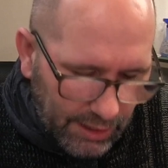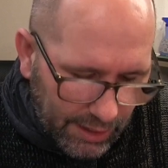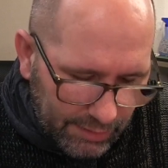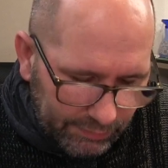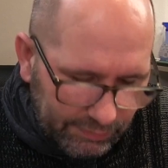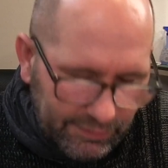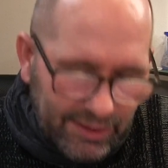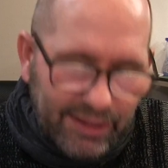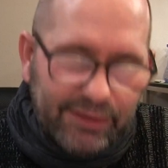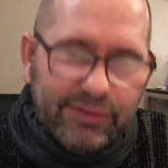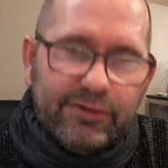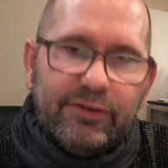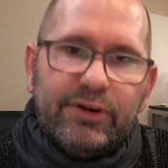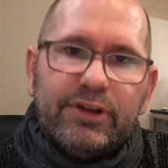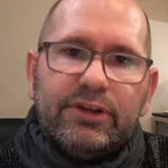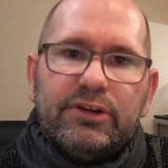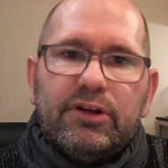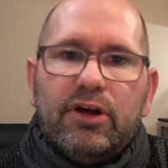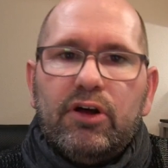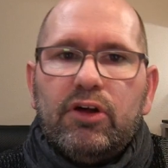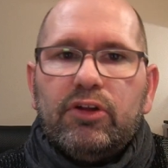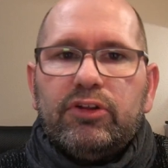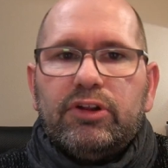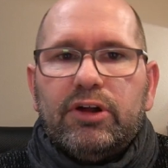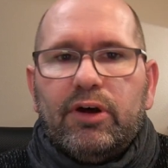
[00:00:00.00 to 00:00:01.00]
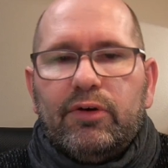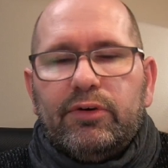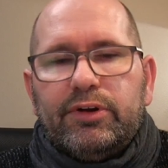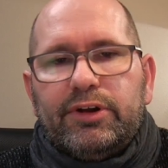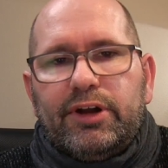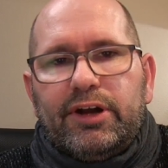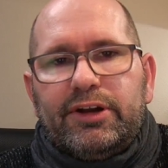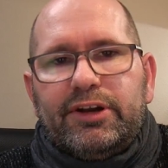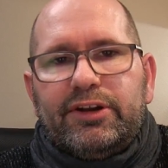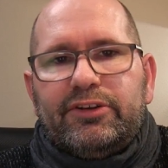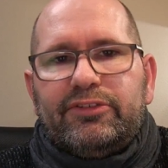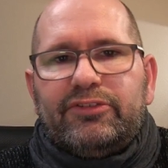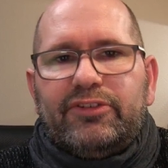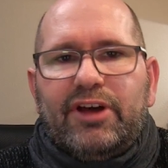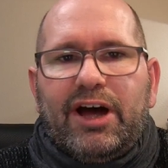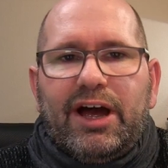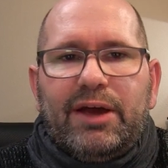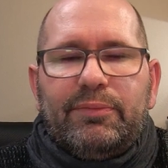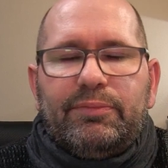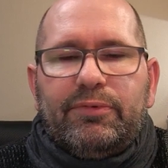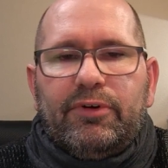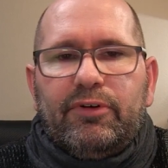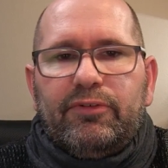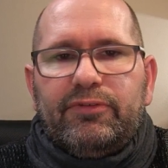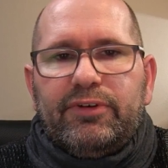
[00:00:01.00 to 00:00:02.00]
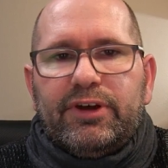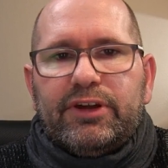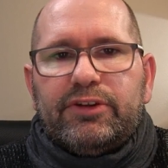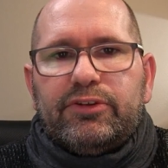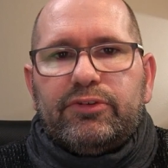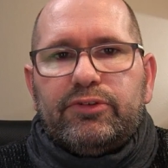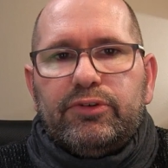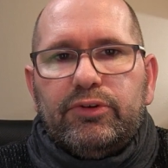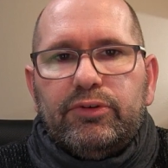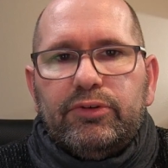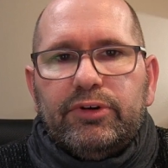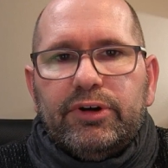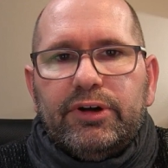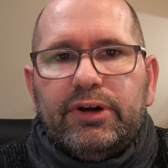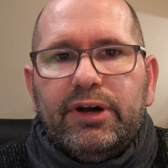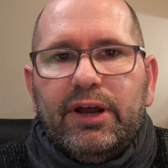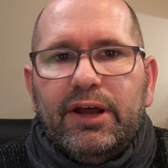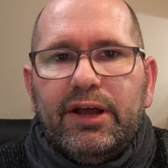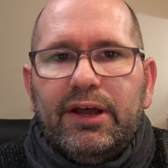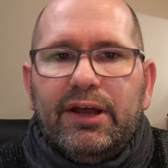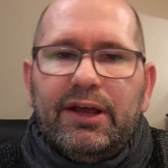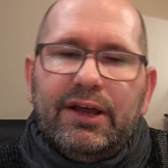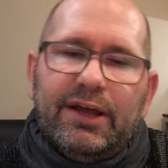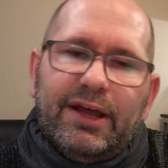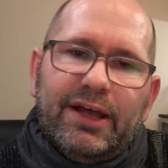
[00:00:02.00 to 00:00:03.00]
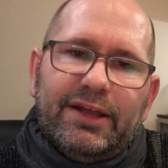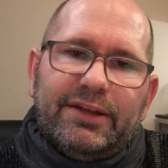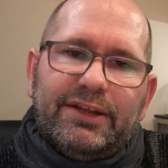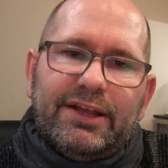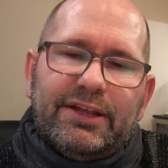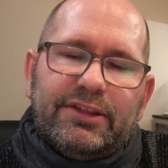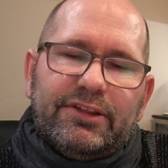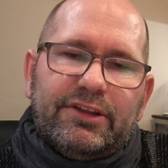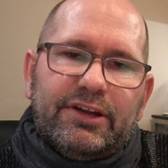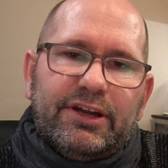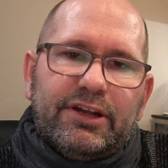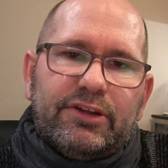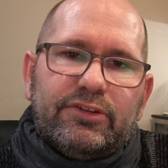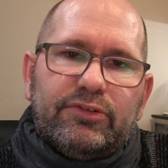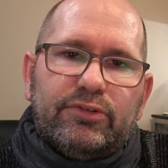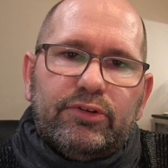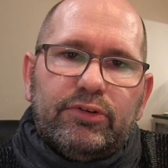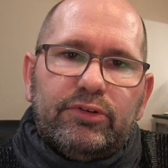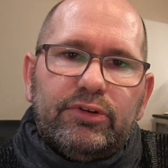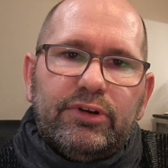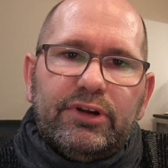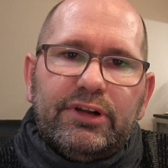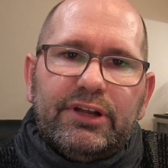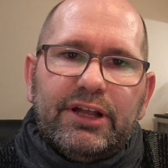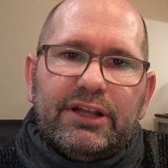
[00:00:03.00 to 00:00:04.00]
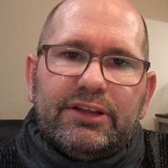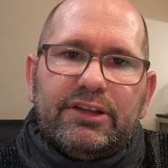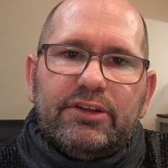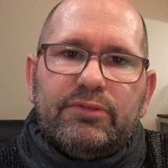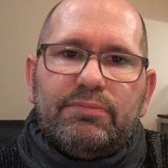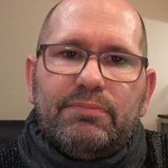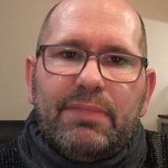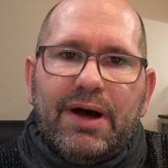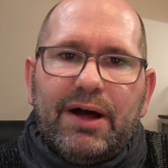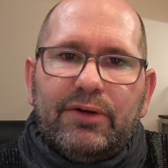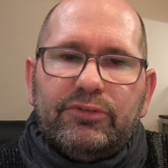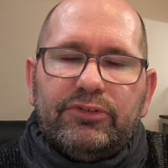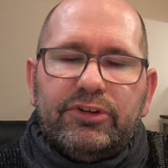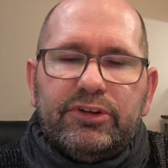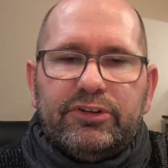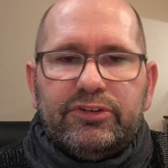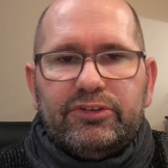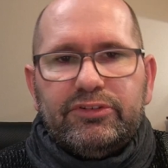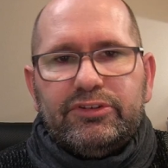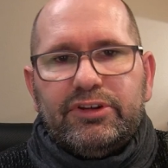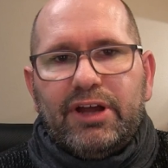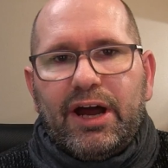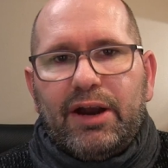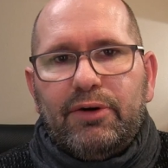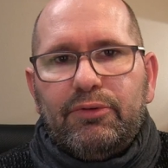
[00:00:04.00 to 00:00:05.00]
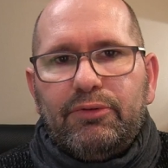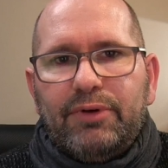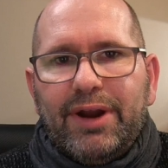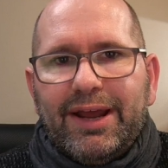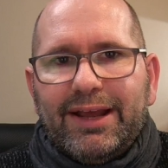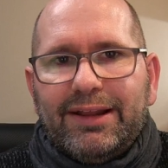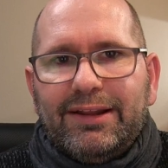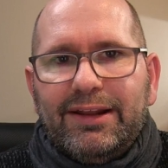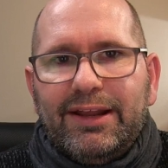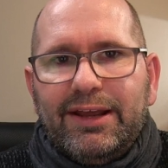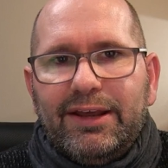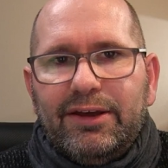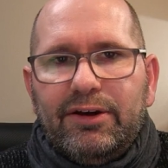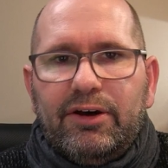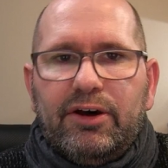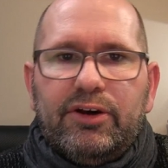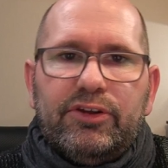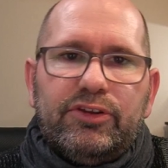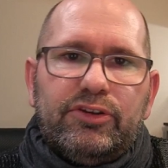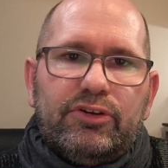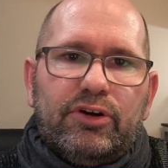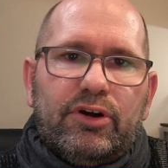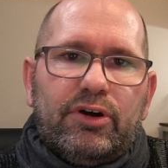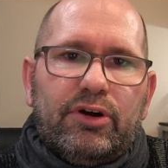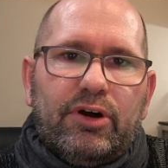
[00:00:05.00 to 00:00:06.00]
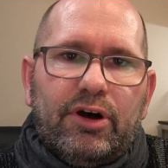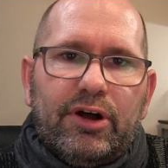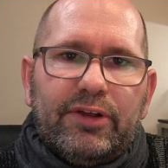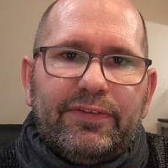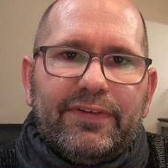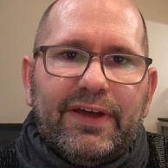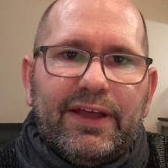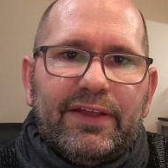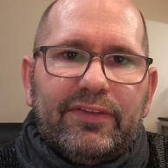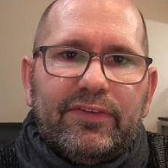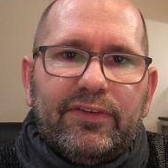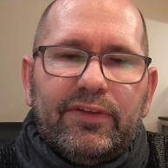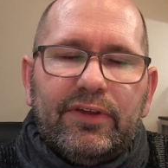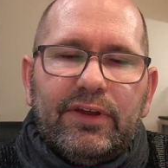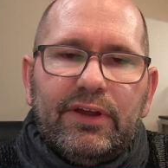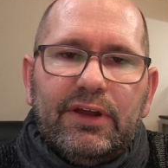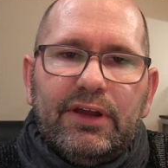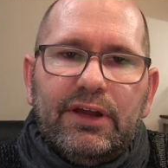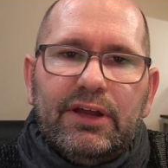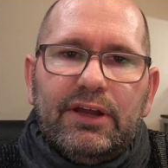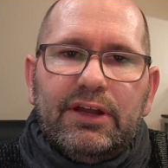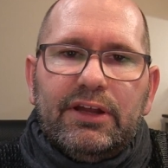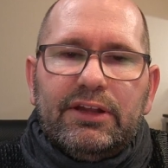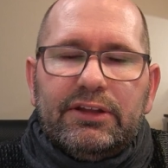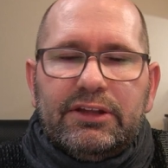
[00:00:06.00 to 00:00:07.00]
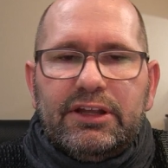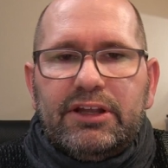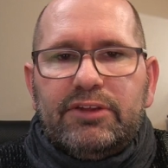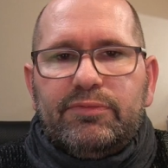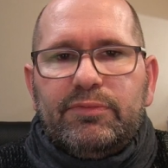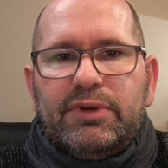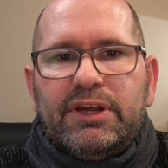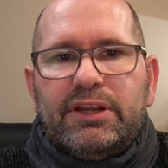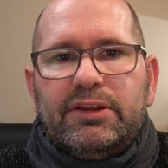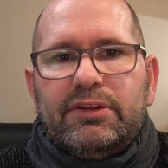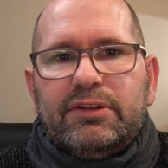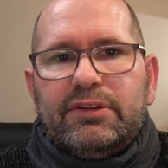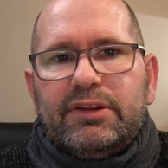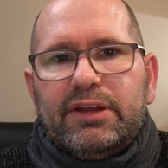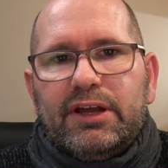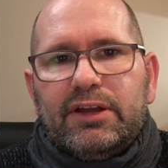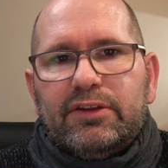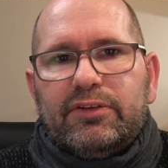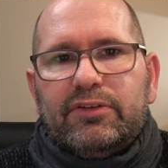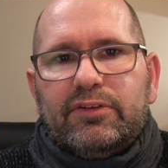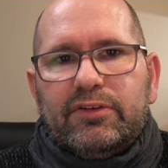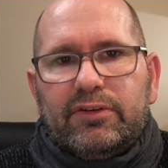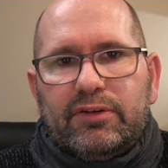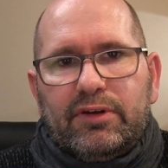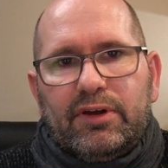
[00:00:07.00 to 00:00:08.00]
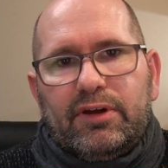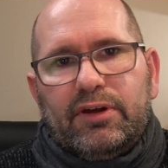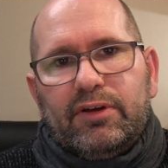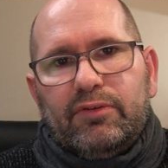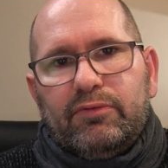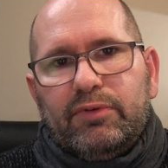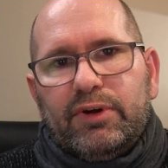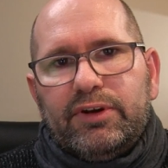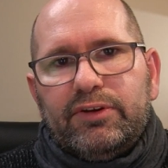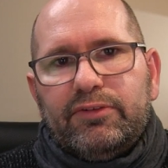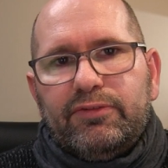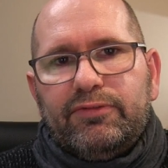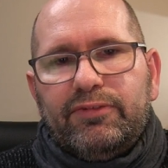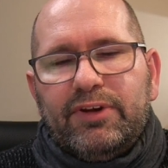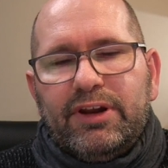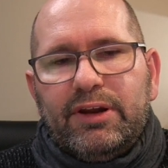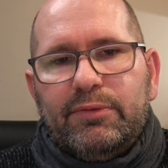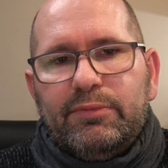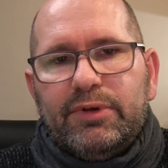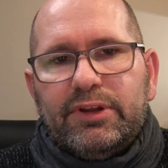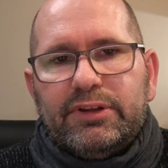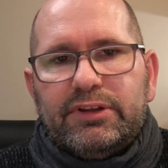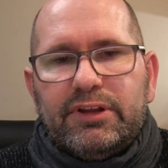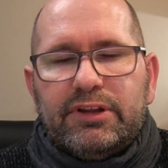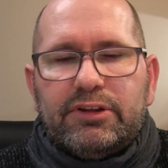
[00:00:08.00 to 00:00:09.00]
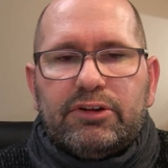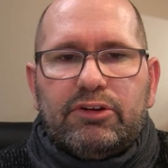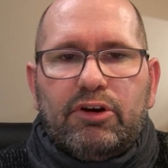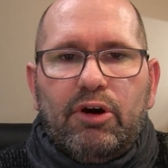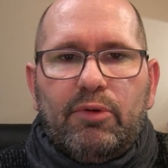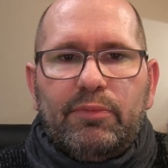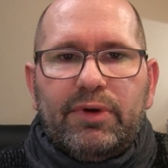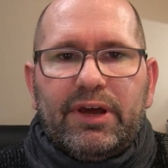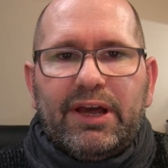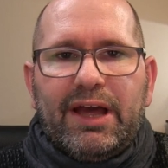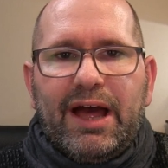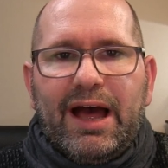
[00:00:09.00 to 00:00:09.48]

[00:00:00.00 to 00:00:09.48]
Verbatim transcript: Then there is also another type of extruder and that's an extruder that is mounted directly on your hot end. This means that uh, when the filament is coming